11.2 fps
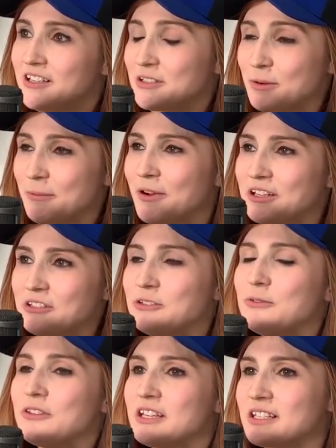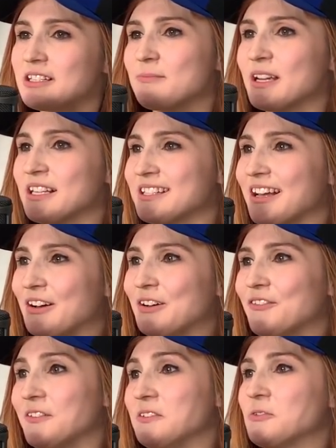do I want to do this to
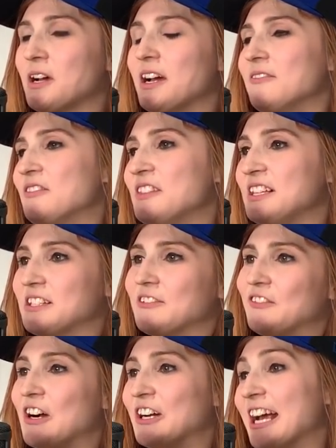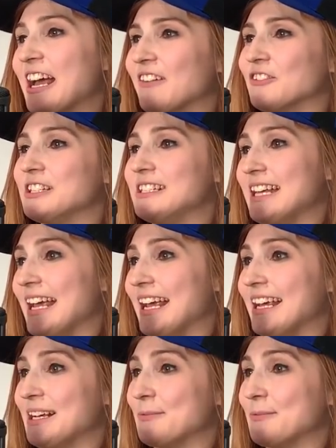myself and drive this far every day?